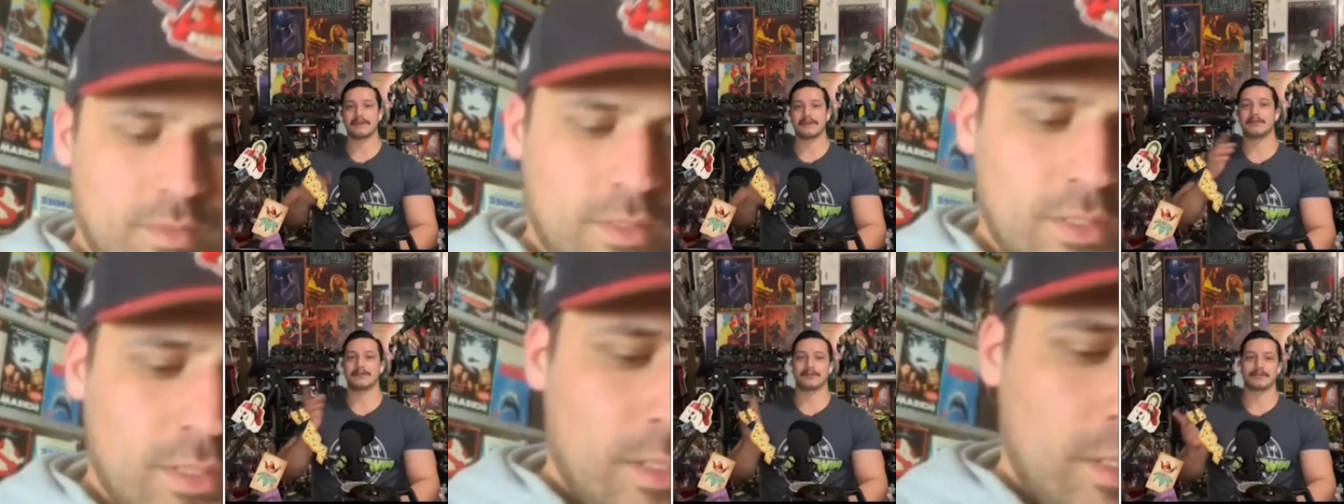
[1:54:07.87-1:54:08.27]

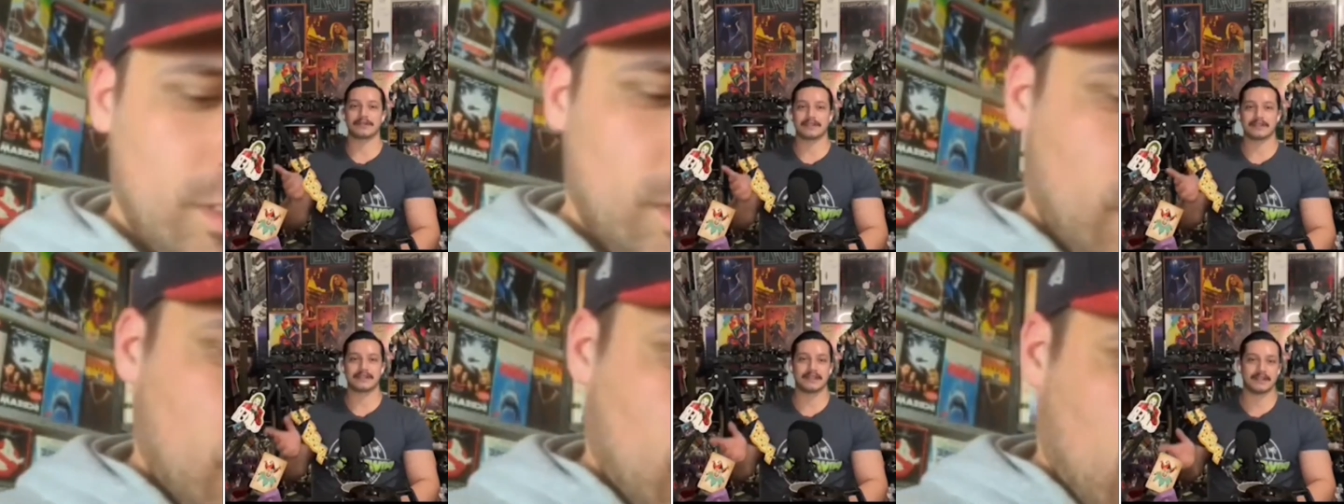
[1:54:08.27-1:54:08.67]
owners and
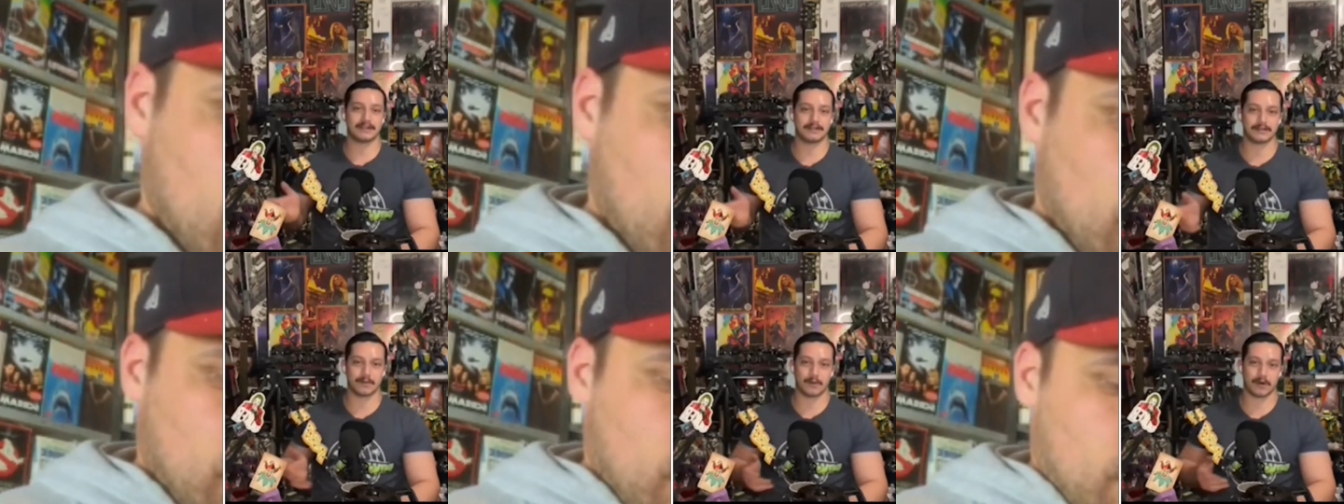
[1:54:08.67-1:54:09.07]
CEOs
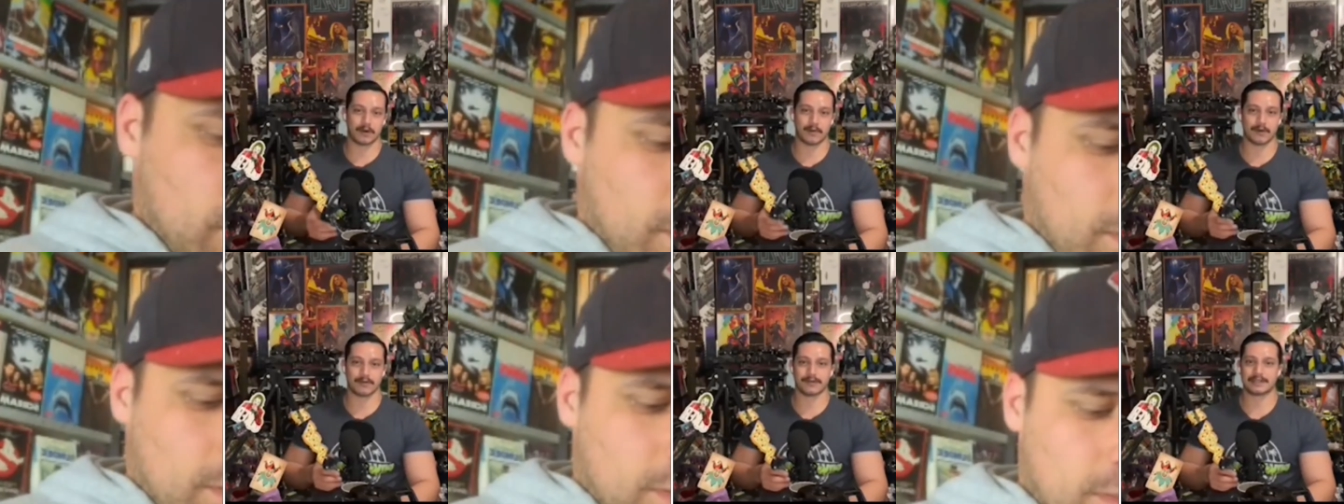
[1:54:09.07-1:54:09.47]
of Warner
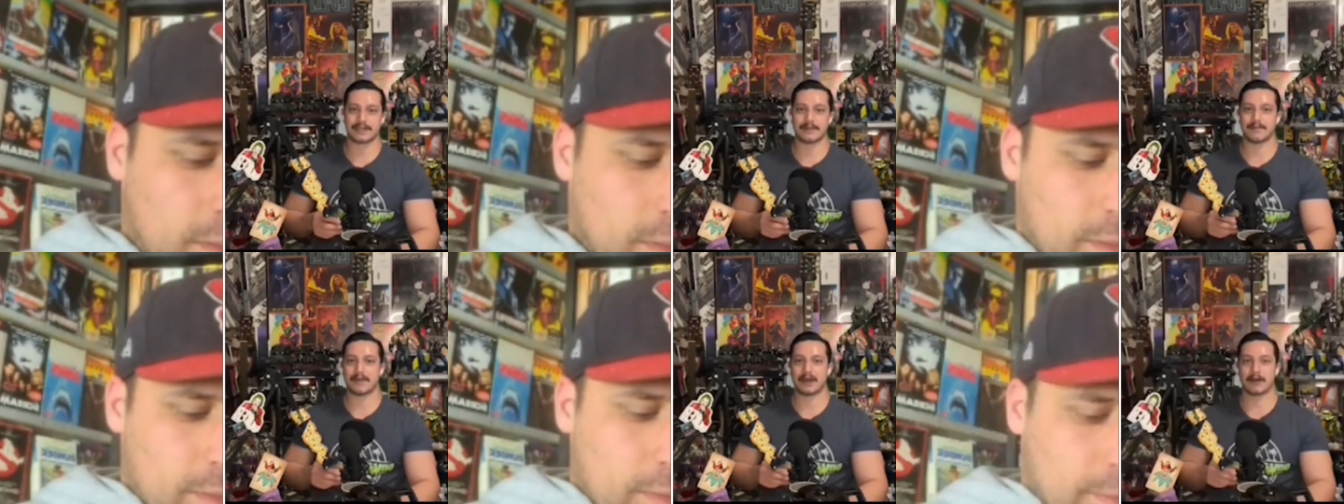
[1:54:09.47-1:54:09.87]
Brothers didn't
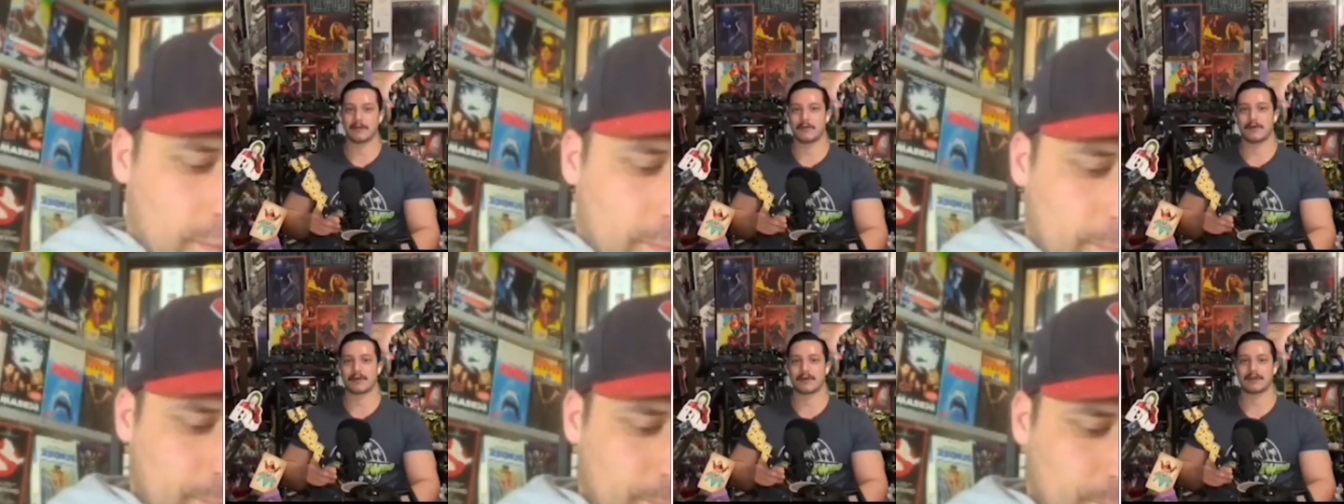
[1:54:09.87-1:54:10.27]
meddle
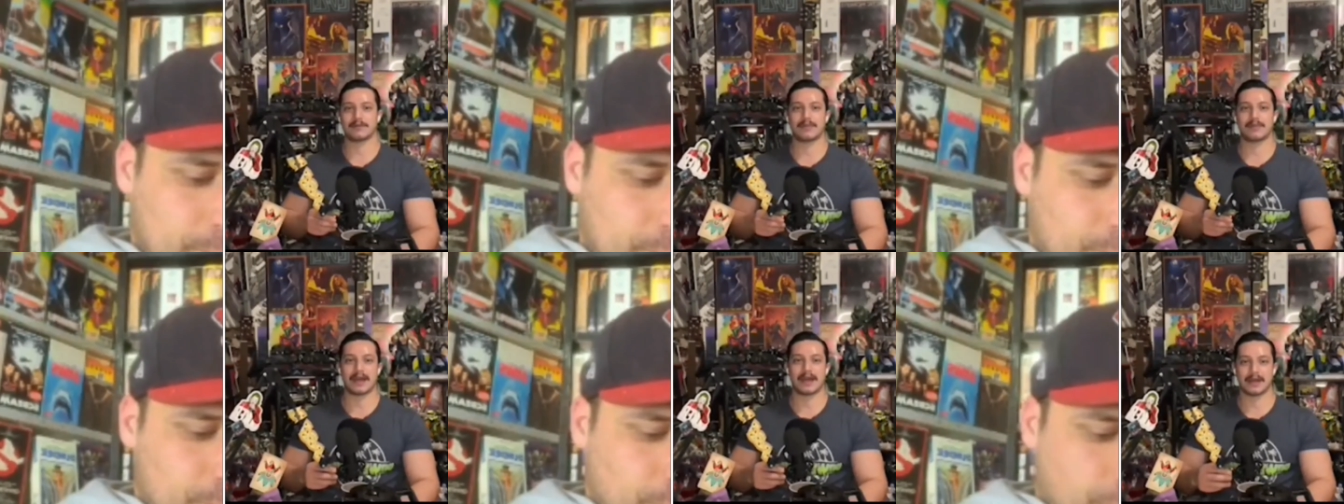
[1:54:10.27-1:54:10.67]
more in the
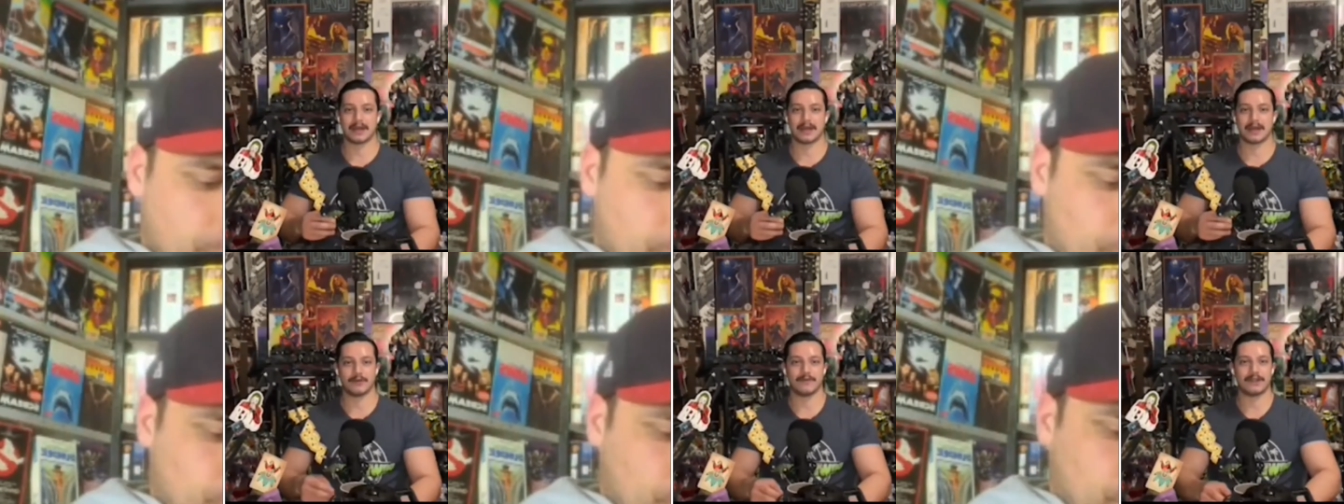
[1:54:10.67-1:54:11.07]
Batman
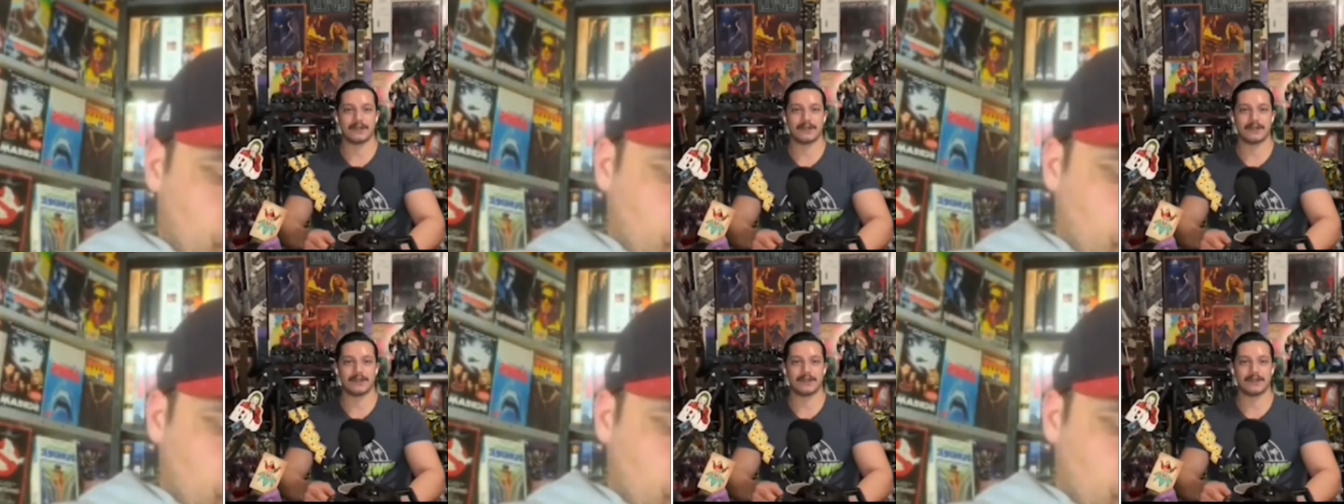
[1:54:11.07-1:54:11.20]
movie.